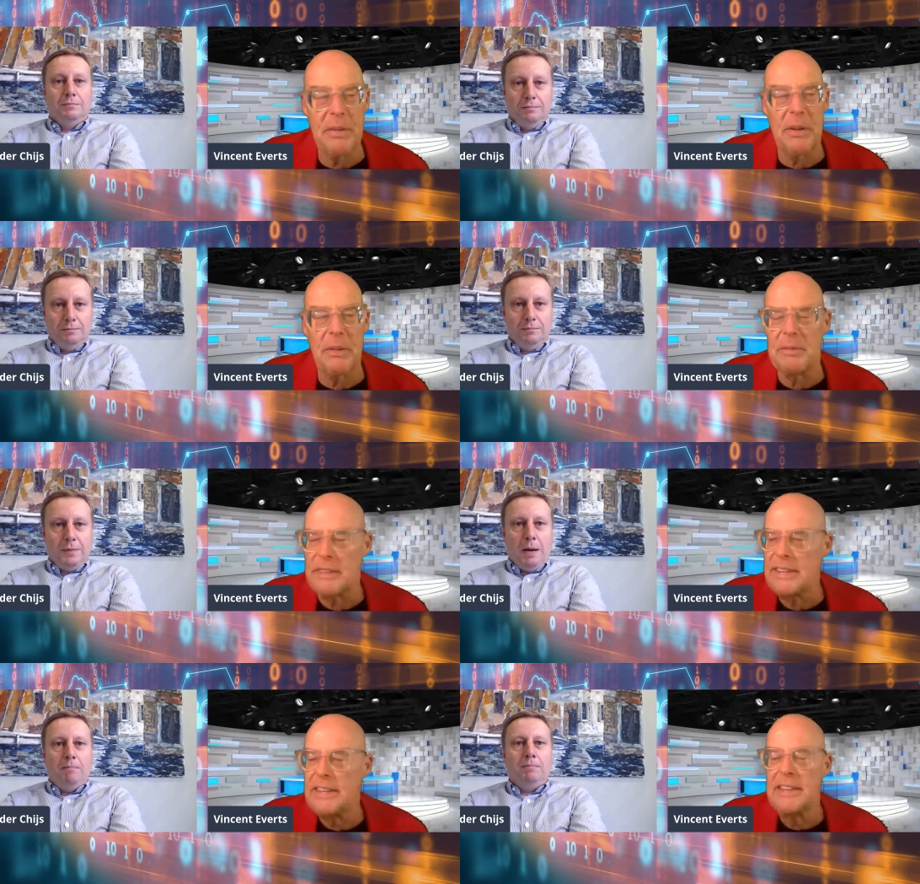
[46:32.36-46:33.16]
Speaker 1: So,
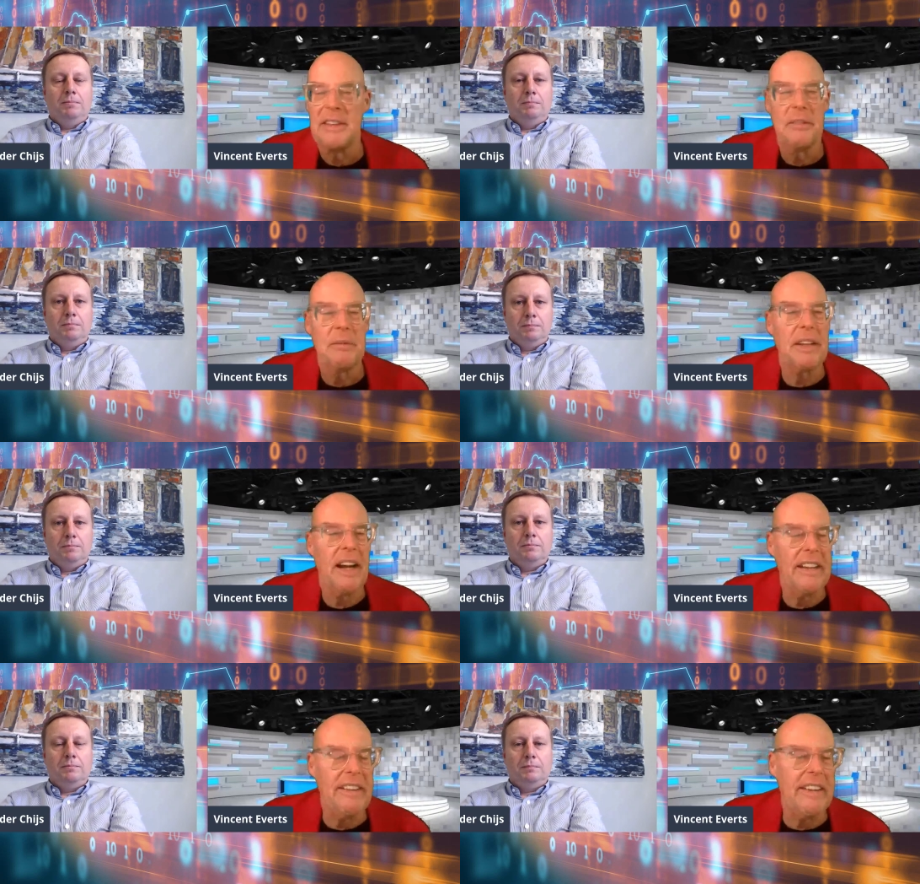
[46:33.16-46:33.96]
but
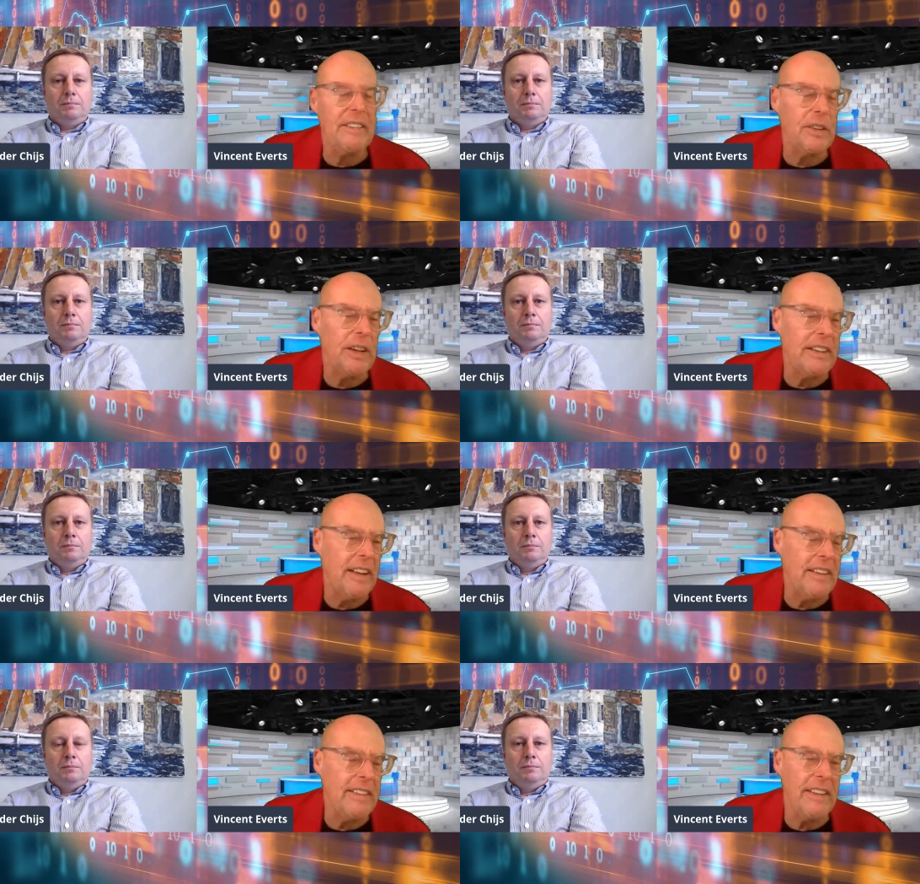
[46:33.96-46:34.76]
I, digital
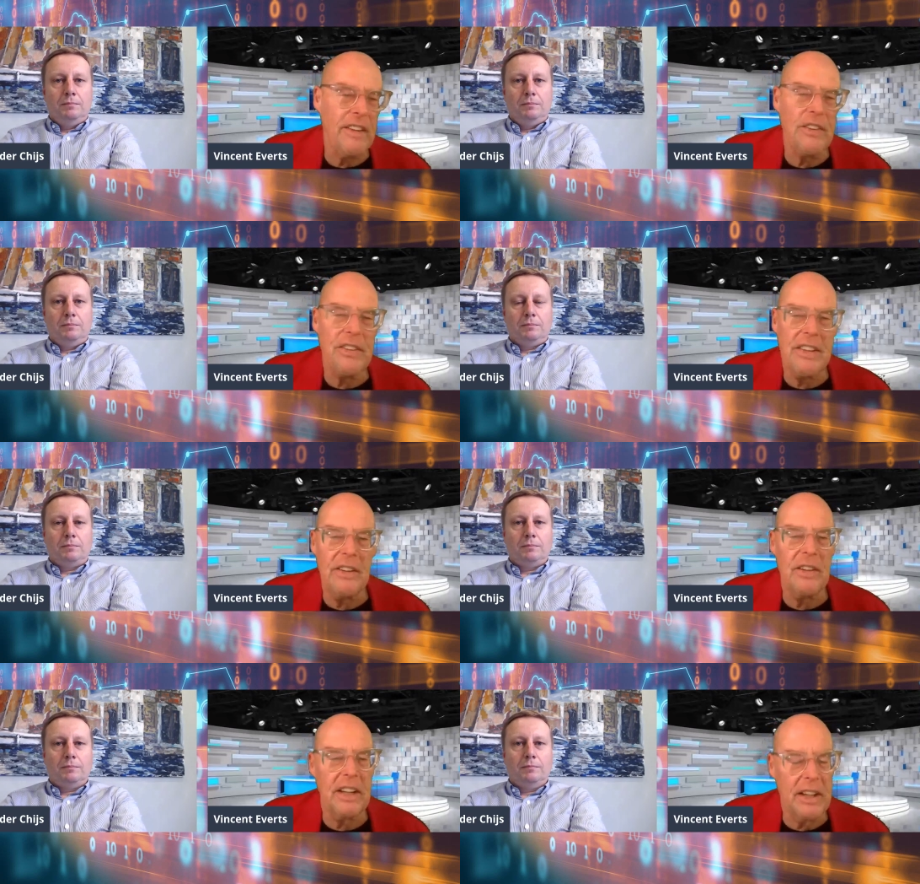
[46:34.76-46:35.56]
identity is
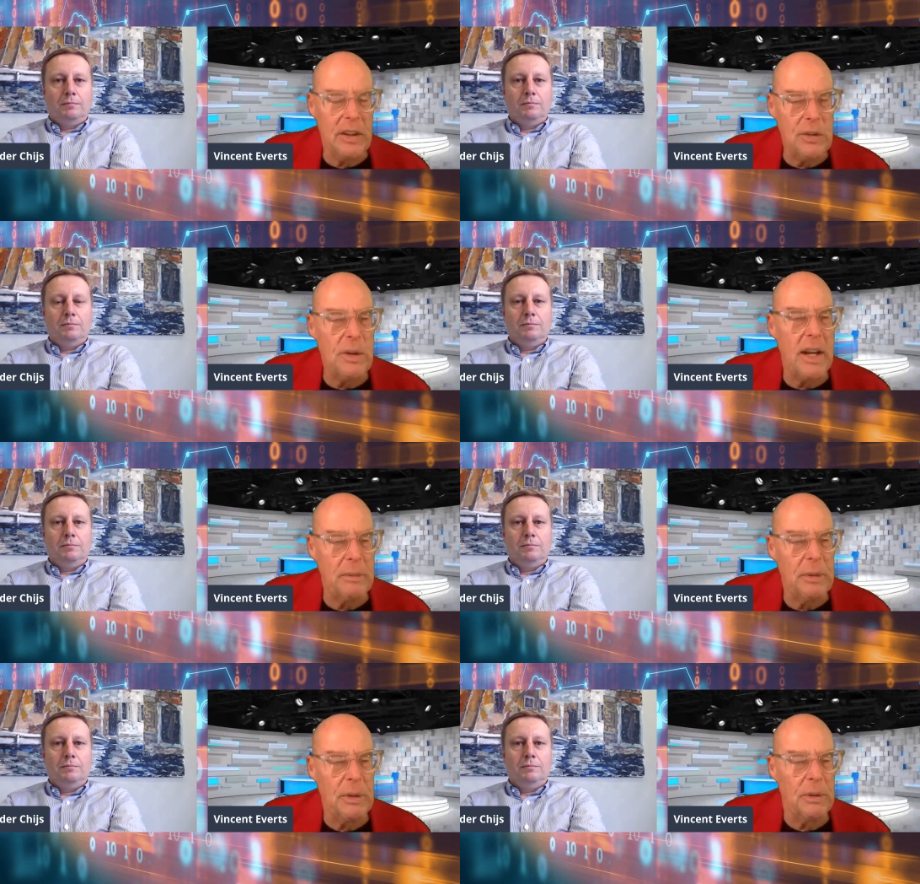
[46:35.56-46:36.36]
still an
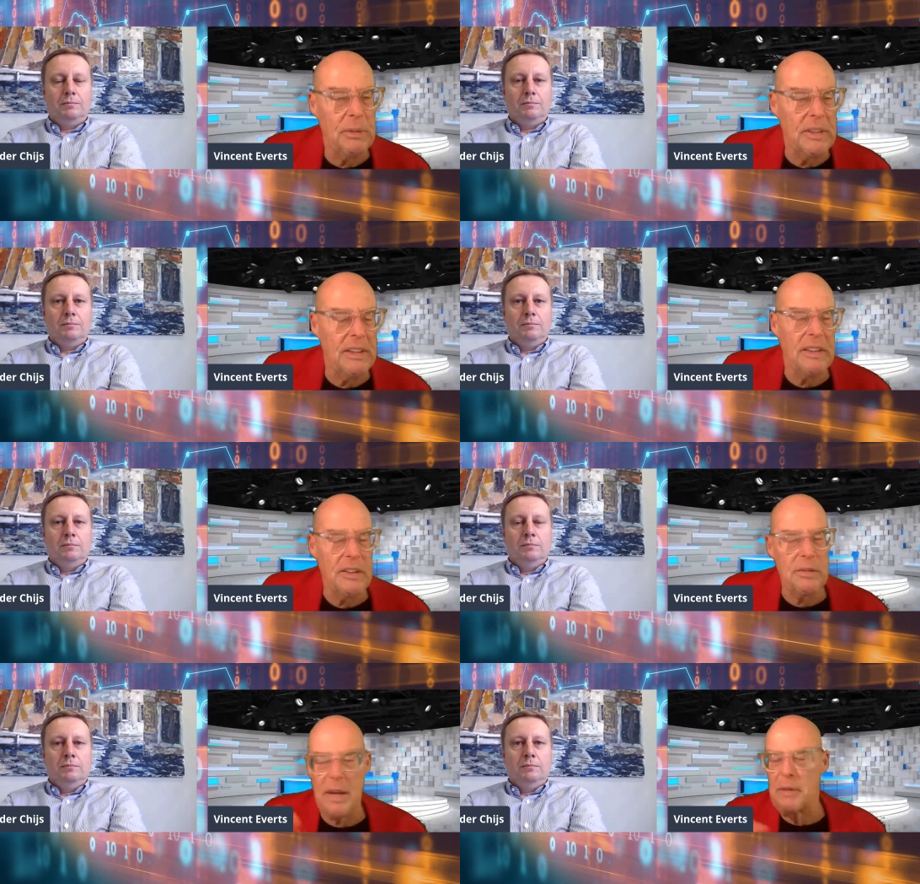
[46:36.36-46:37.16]
incredible, an
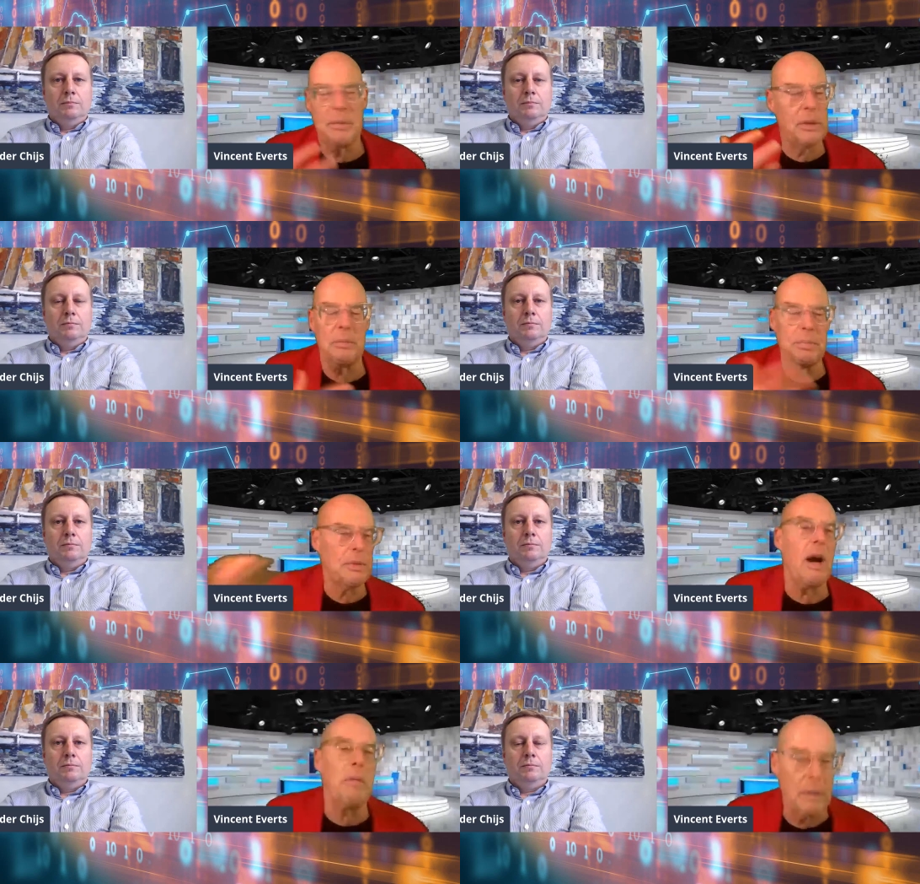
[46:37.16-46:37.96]
incredible
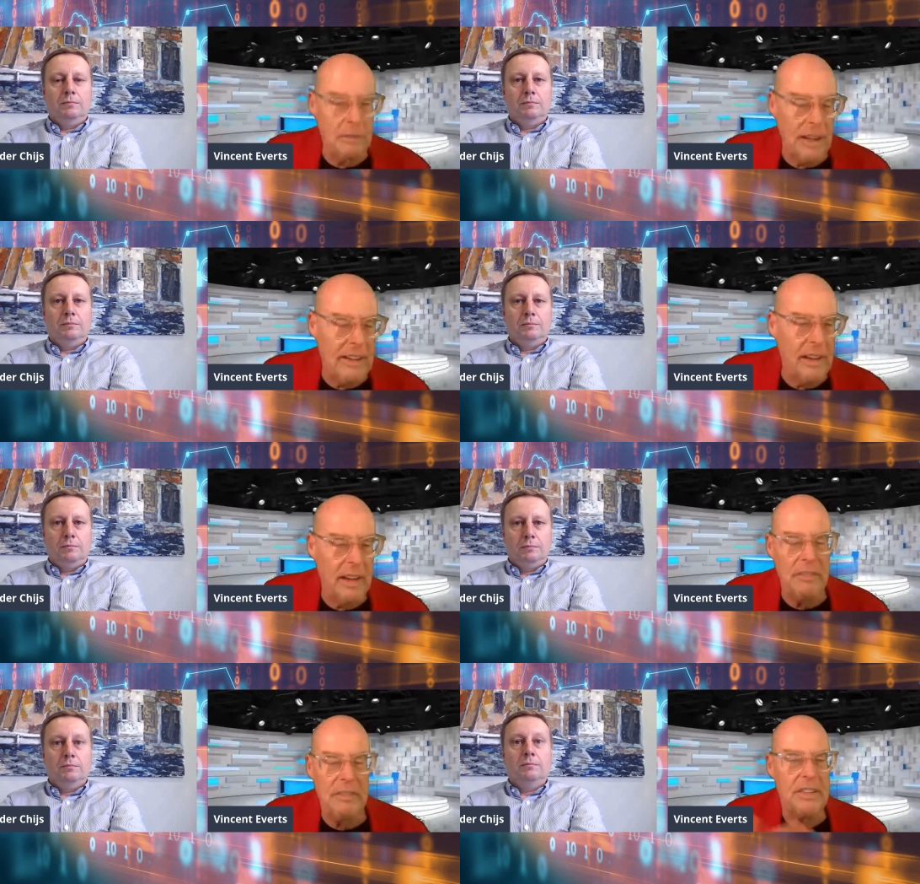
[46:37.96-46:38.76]
problem, right? I
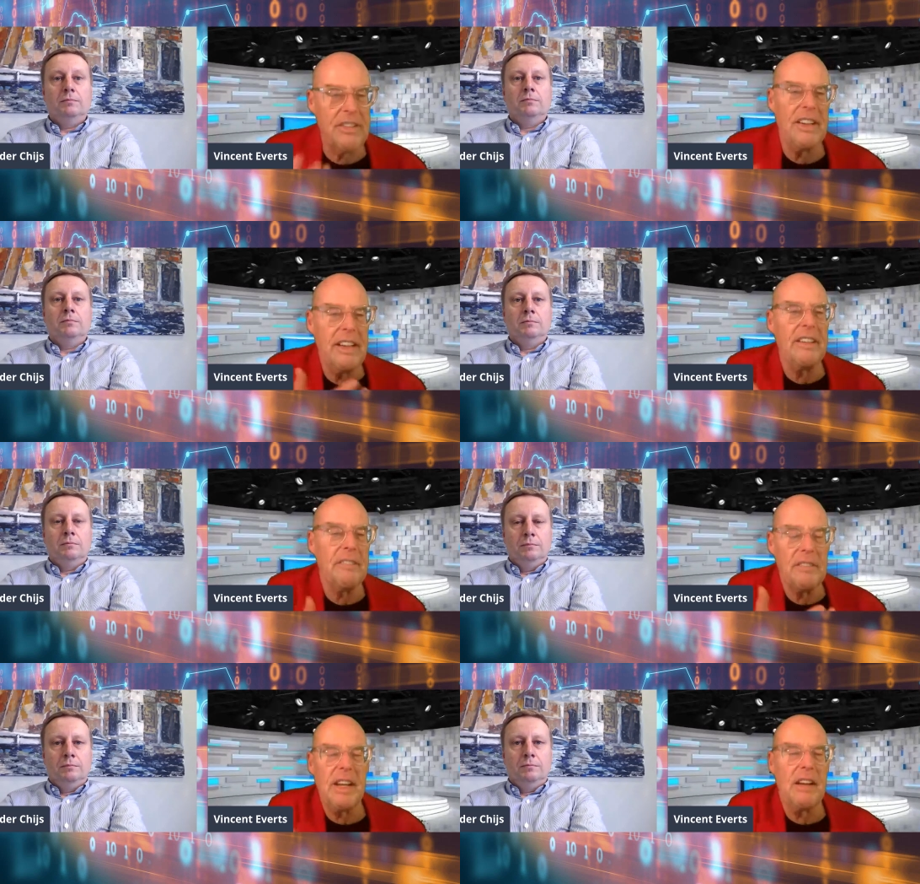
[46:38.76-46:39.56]
haven't seen,
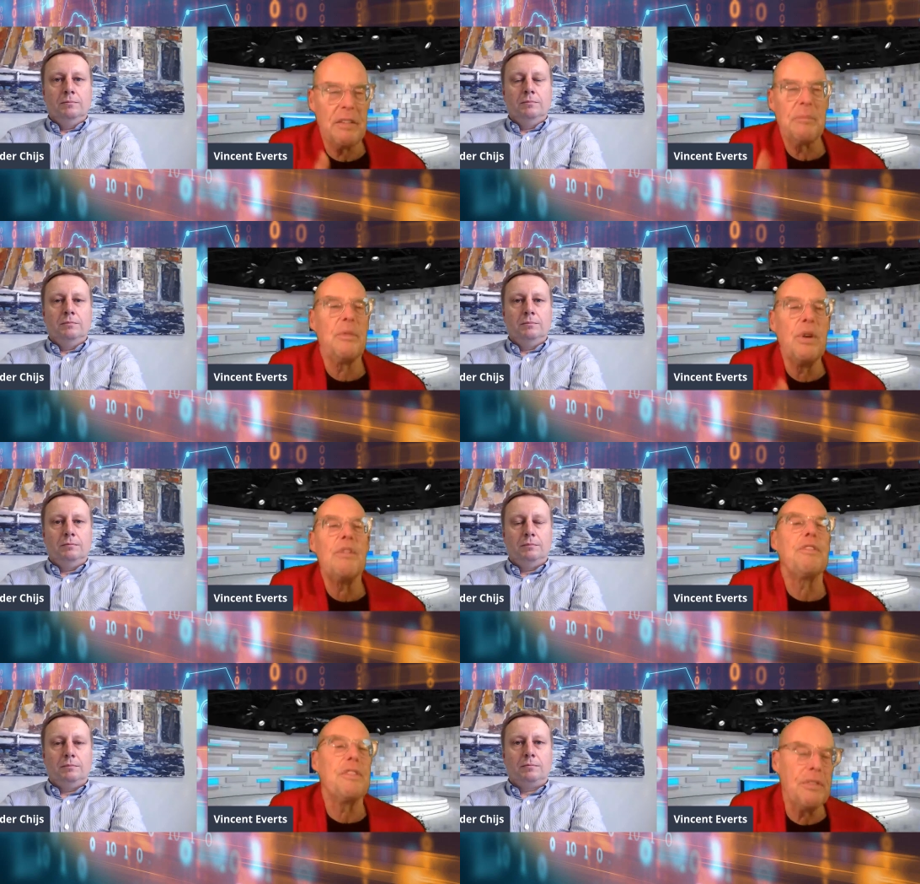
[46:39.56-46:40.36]
we haven't moved